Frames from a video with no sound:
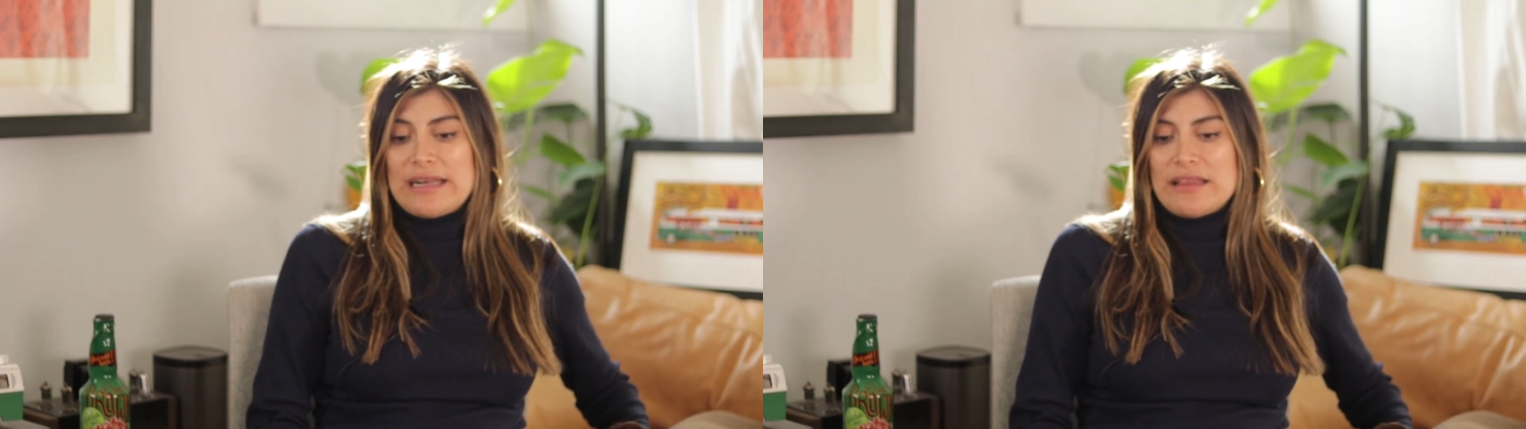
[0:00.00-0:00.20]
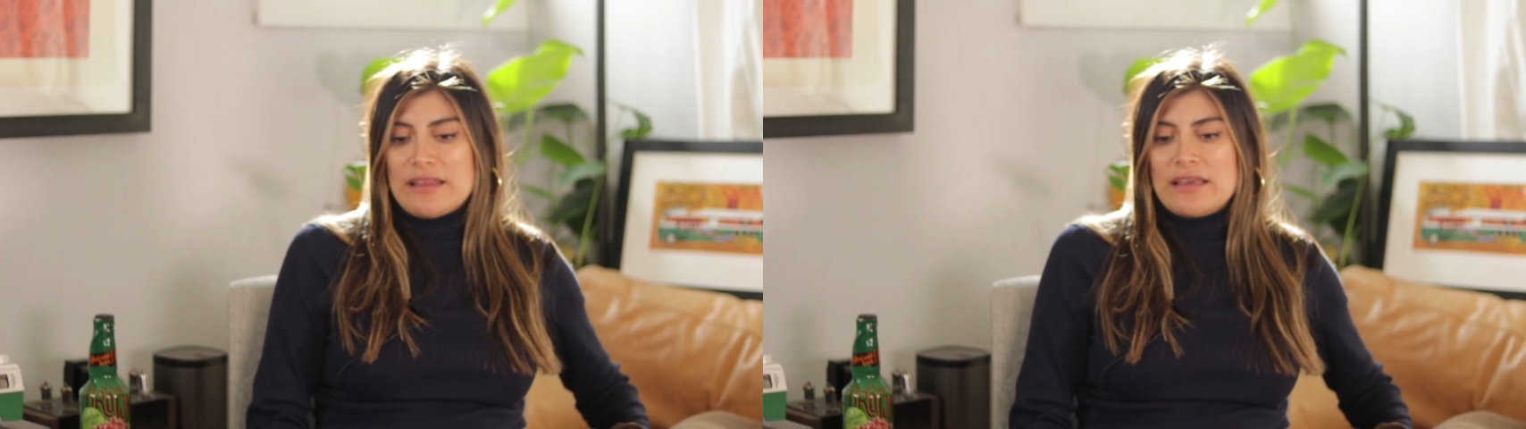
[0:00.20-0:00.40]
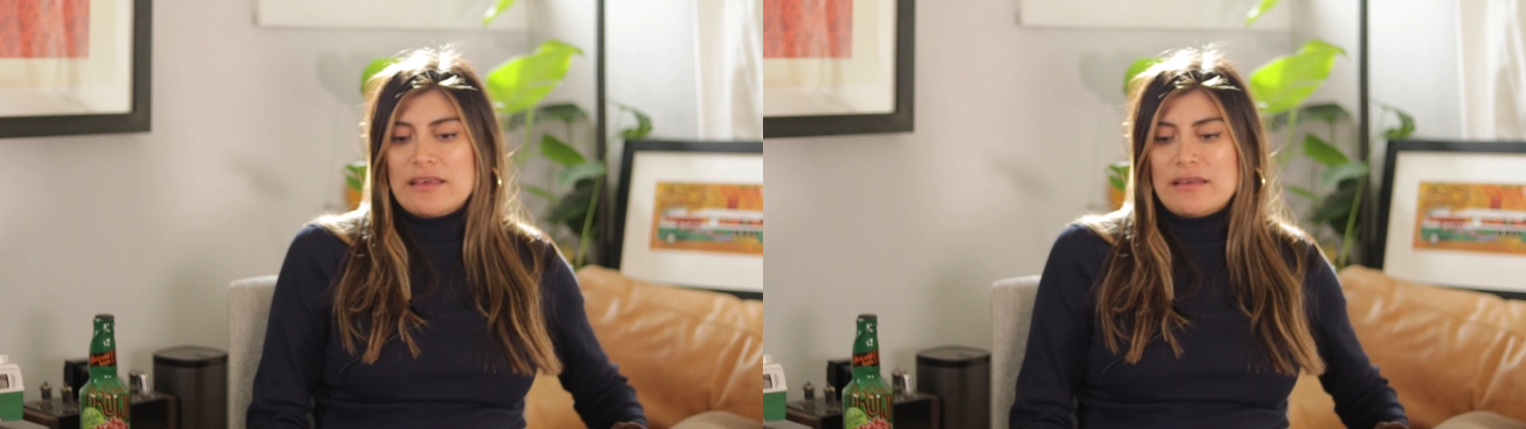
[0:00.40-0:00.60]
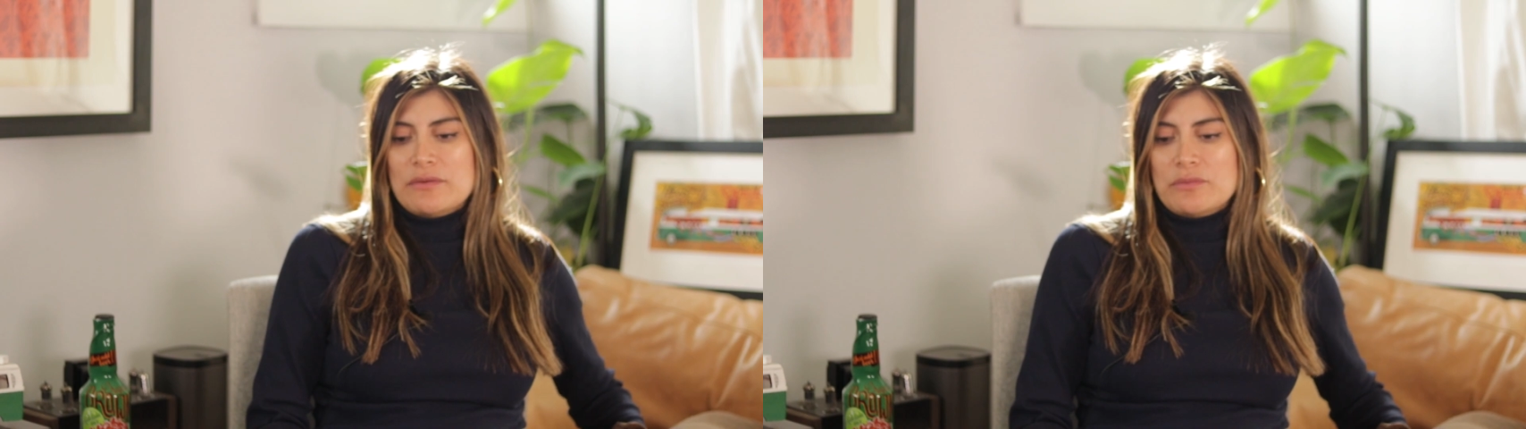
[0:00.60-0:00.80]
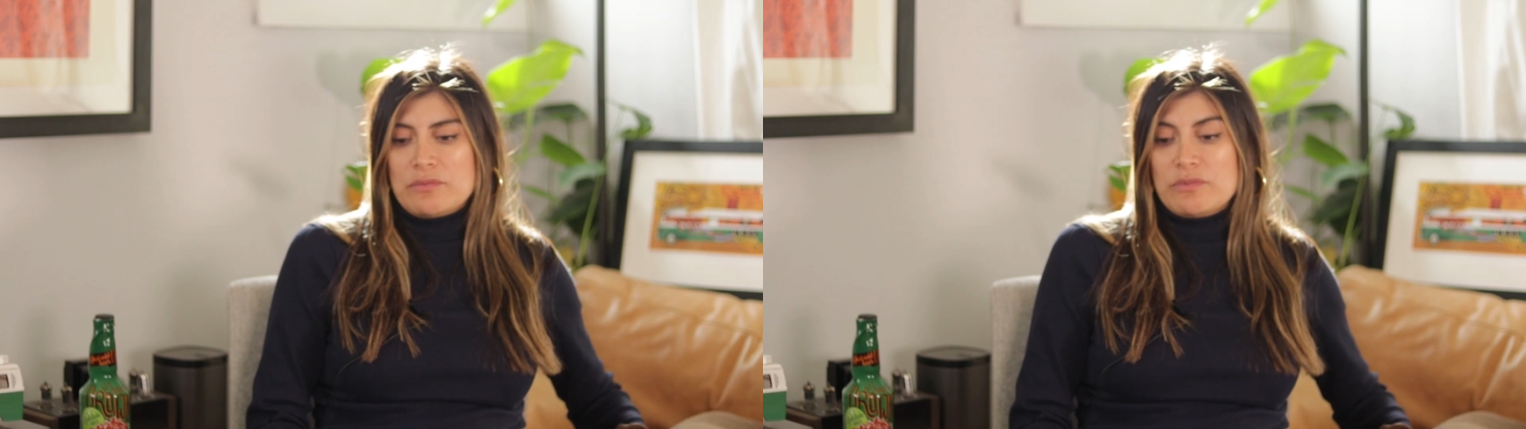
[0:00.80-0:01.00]
and I think
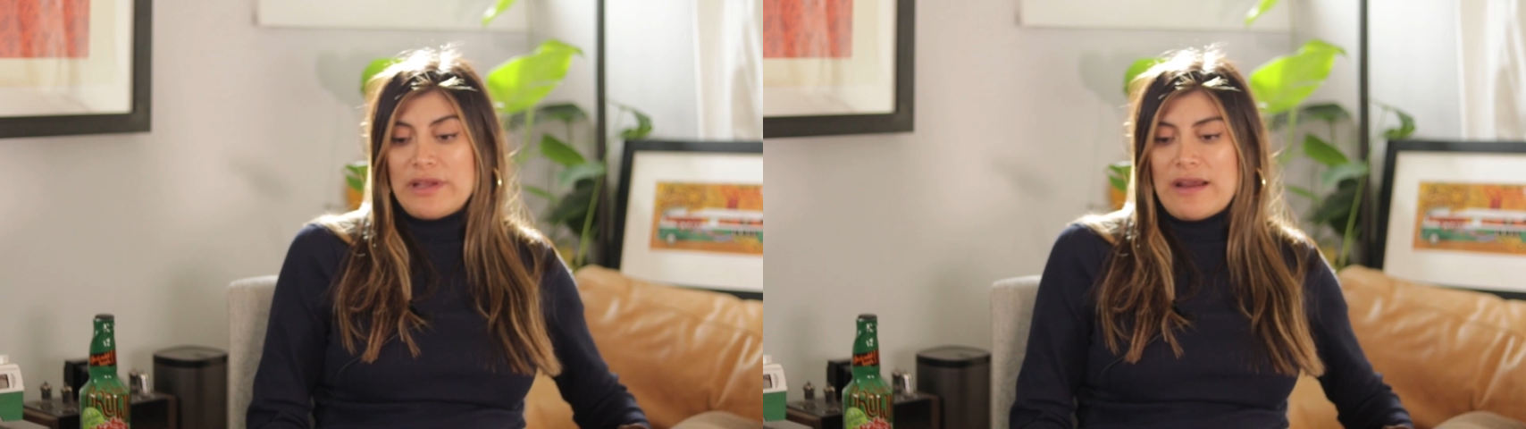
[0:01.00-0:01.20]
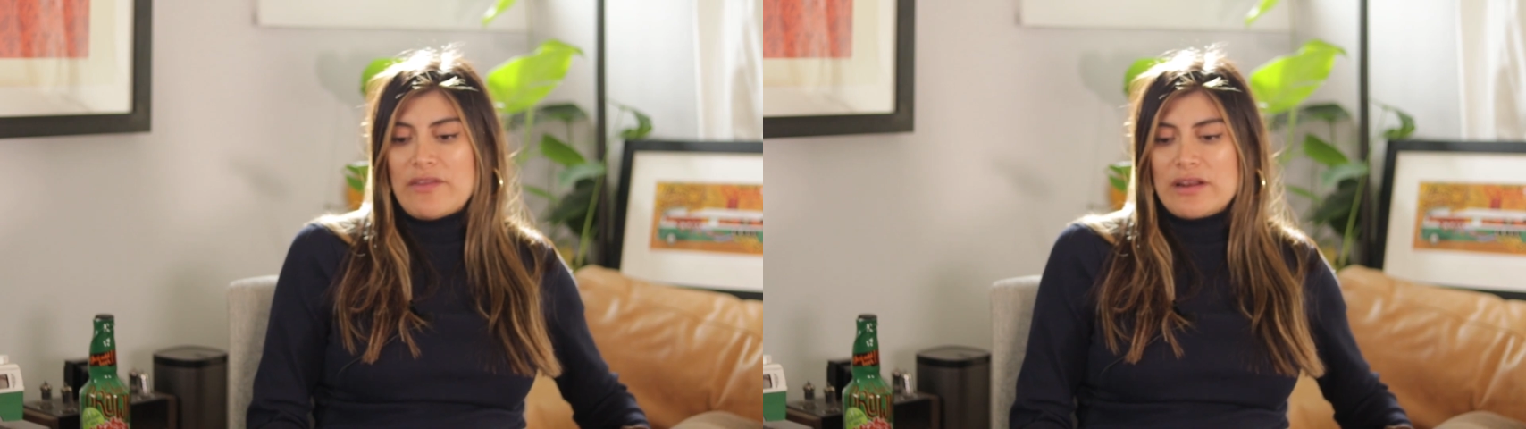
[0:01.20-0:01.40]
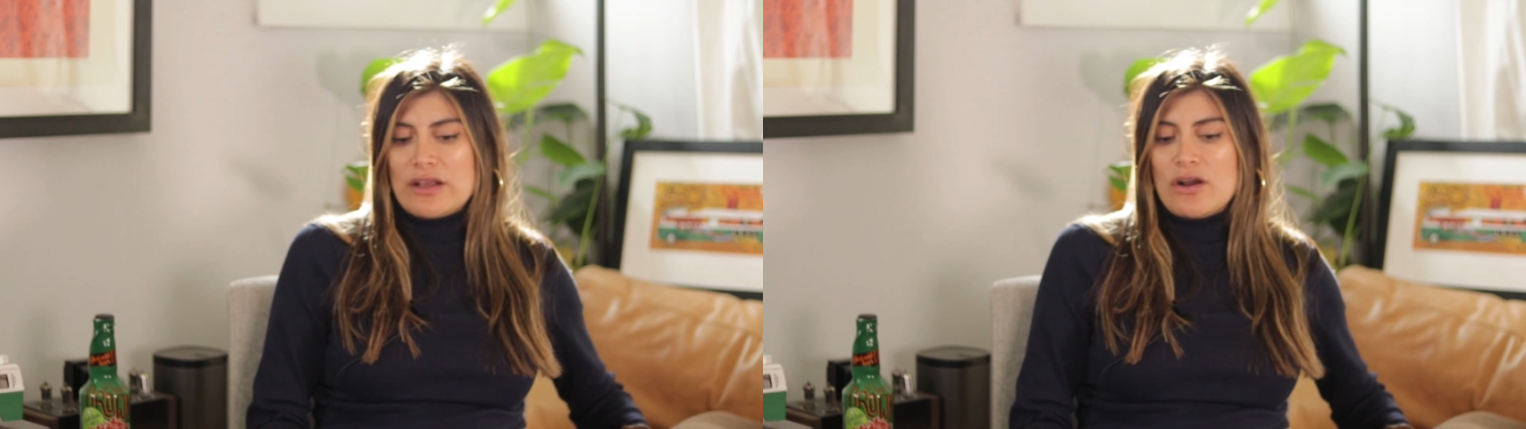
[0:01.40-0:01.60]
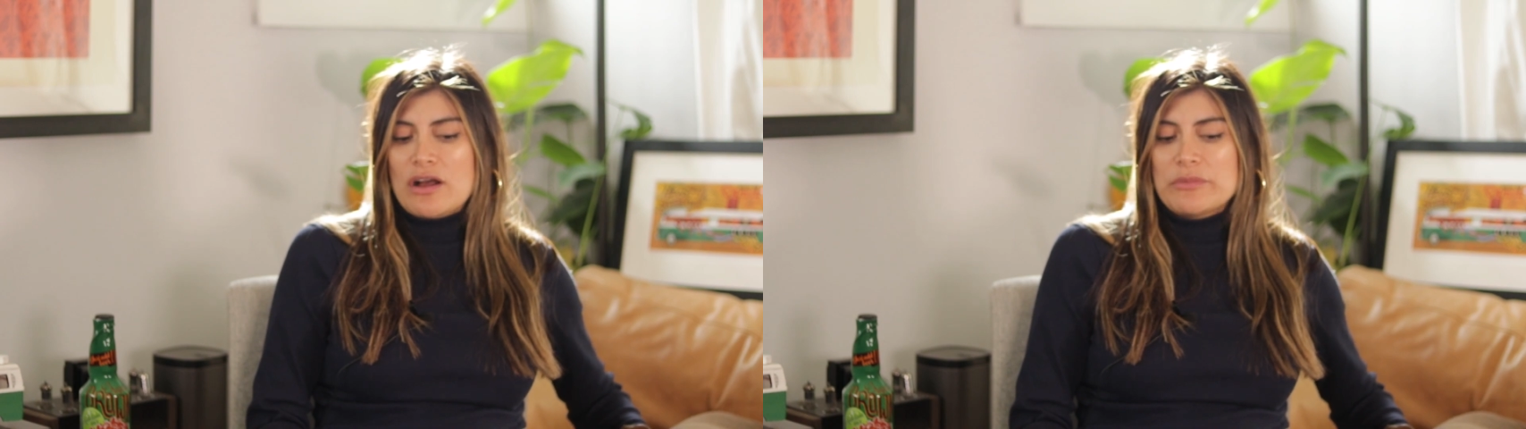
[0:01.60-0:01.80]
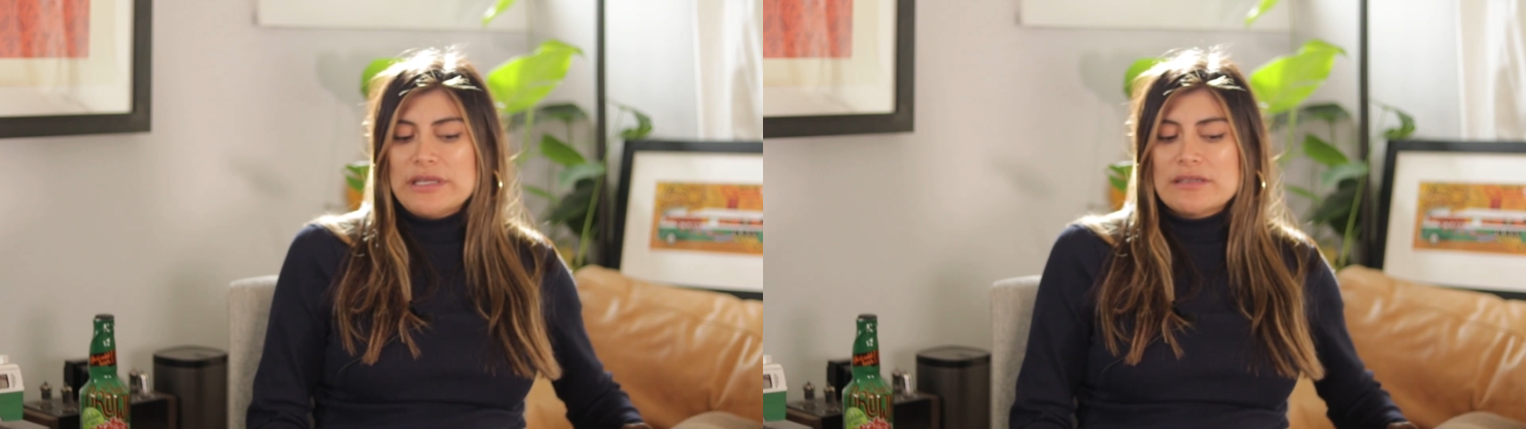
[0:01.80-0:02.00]
we have that in
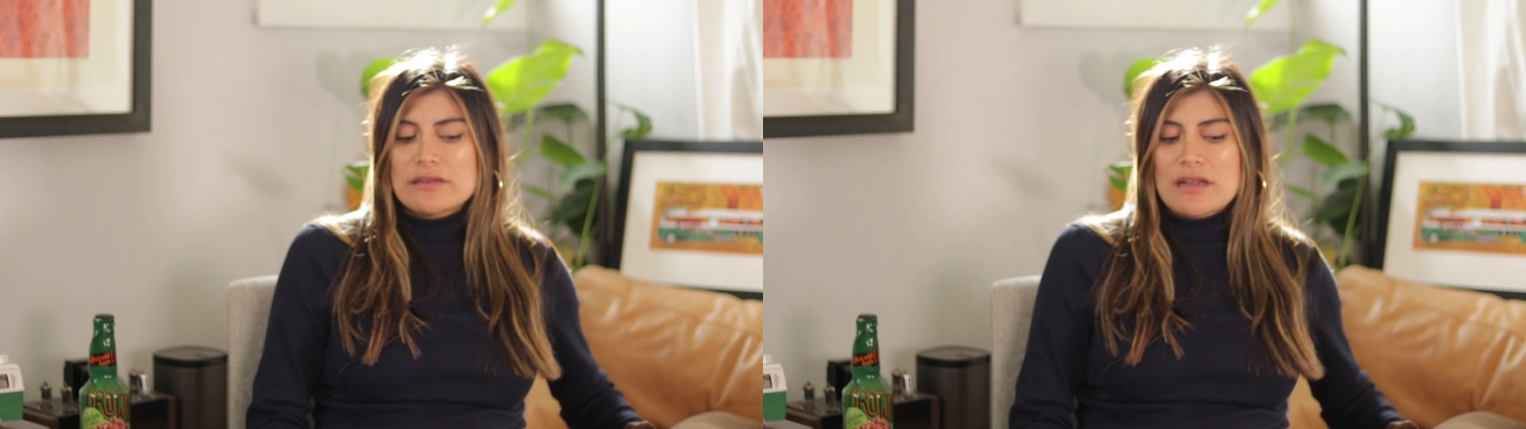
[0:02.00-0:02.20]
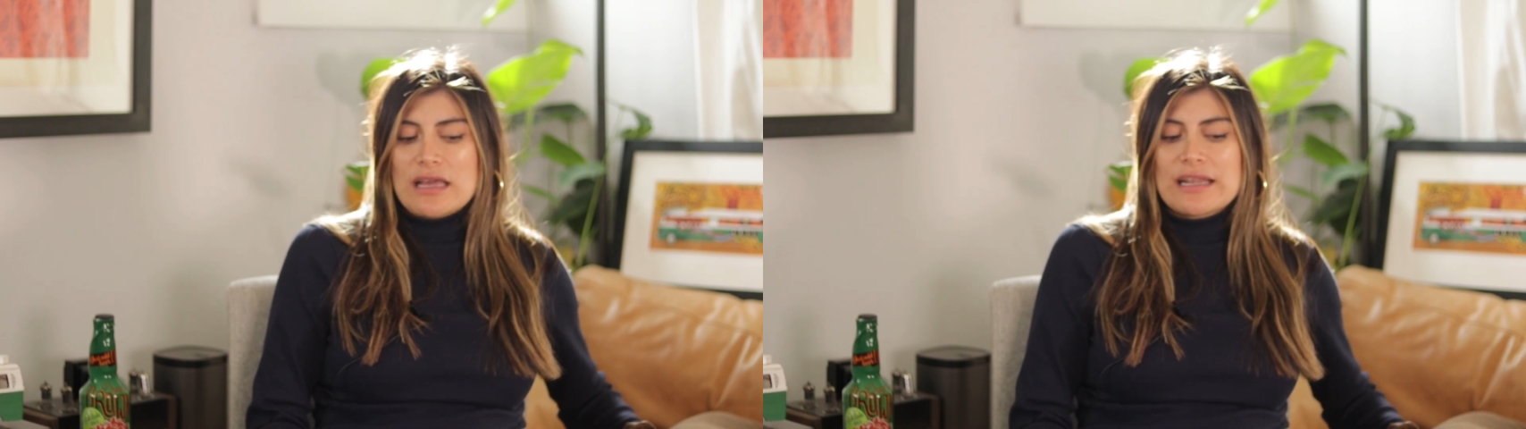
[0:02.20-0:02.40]
common.